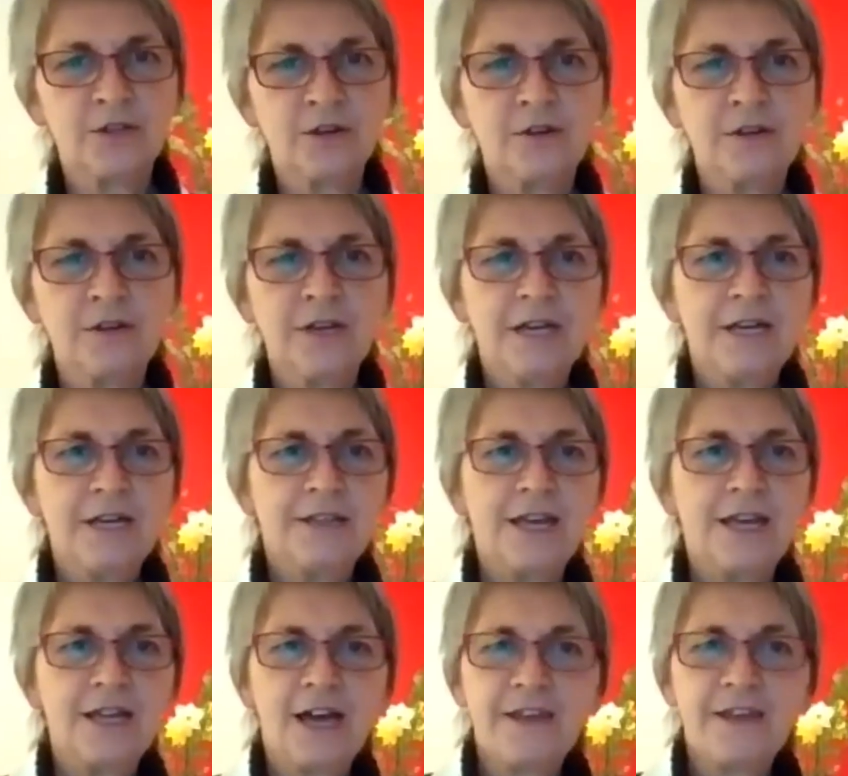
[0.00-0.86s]
You know,
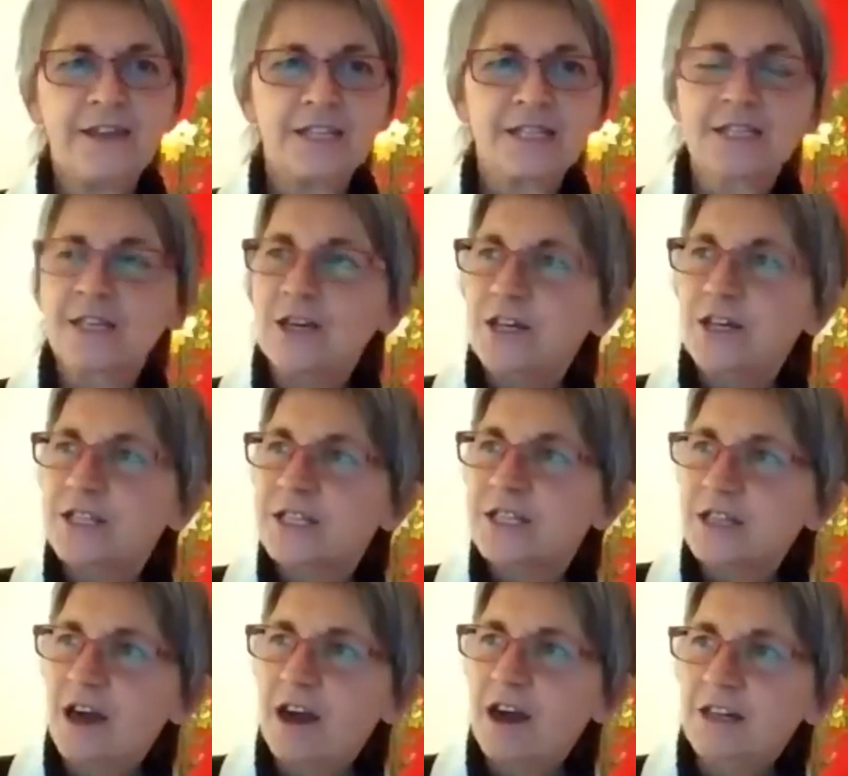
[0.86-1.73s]
they're like this
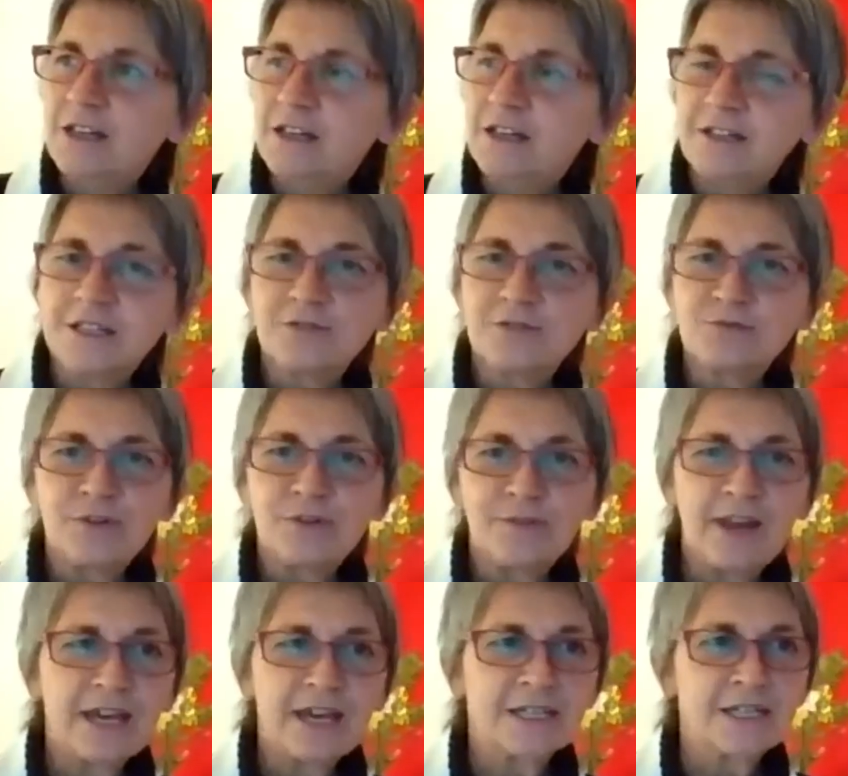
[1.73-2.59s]
silent,
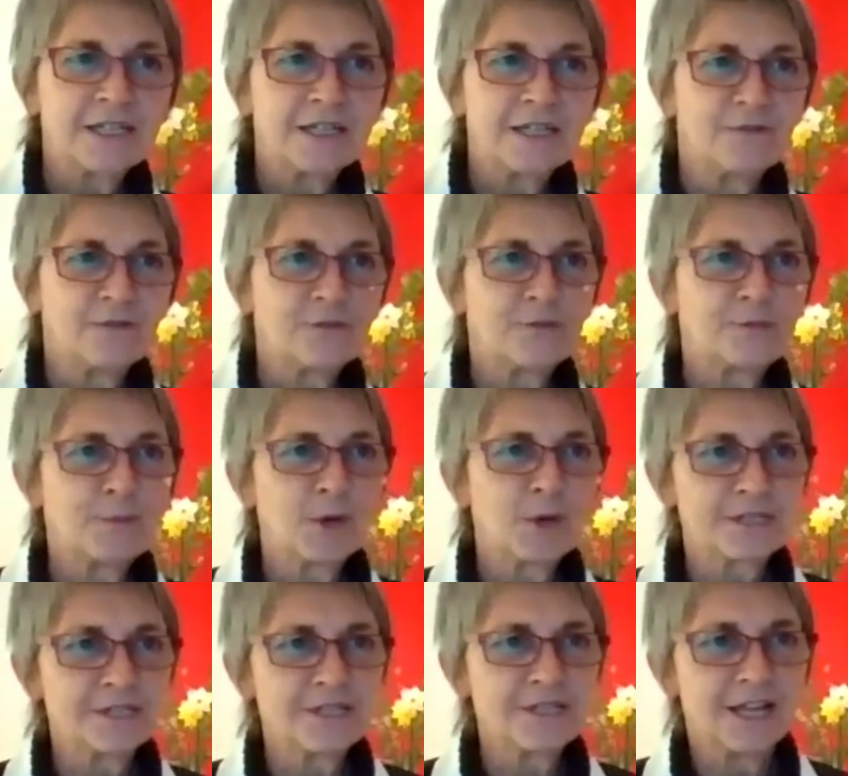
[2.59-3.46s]
reflective
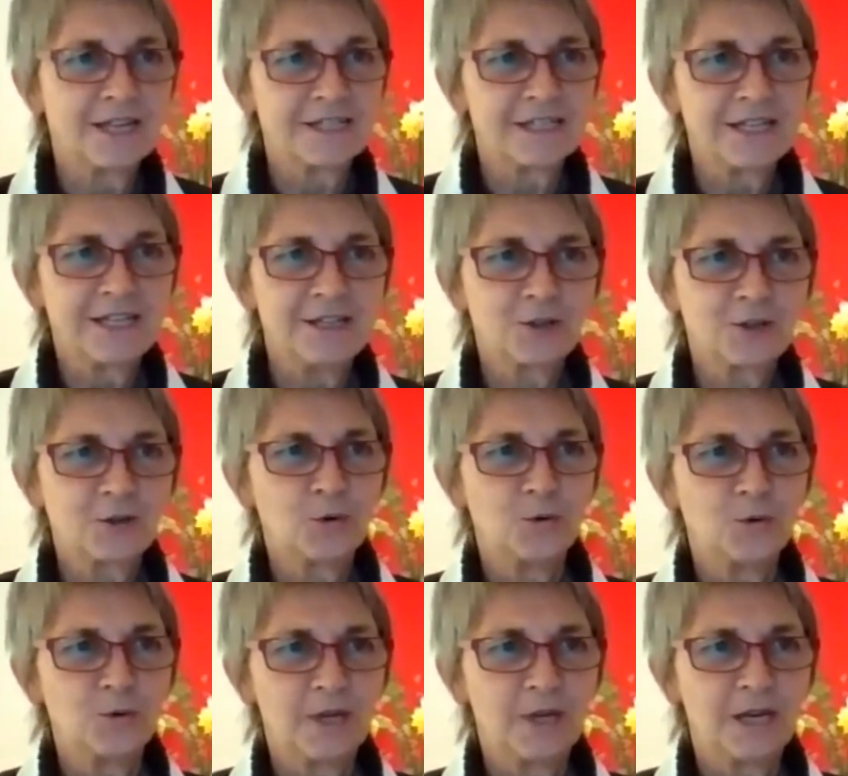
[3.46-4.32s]
personality in the
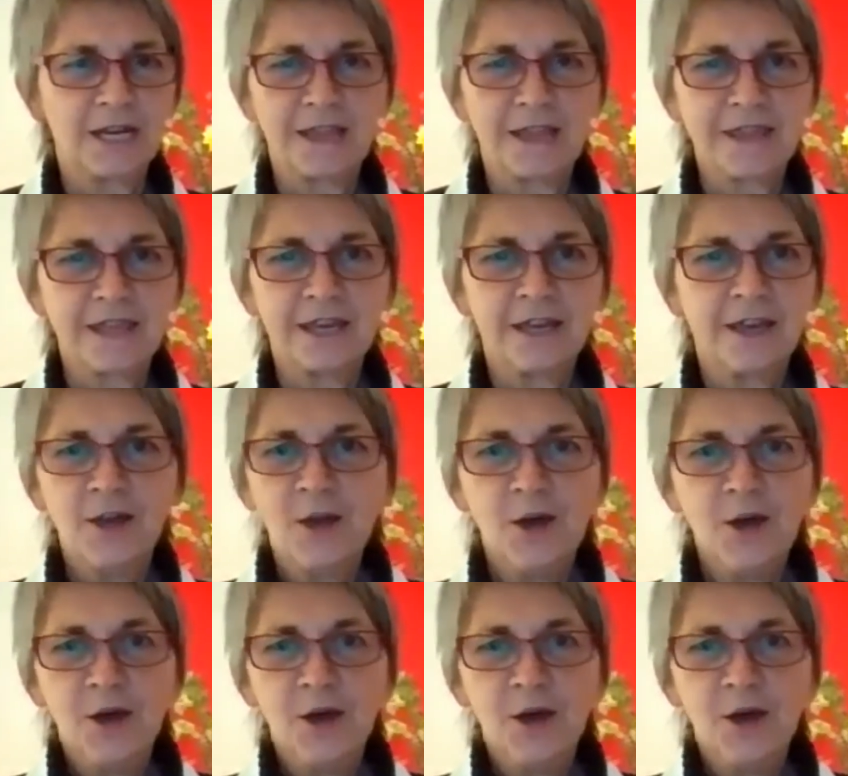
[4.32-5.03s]
corner, and I think,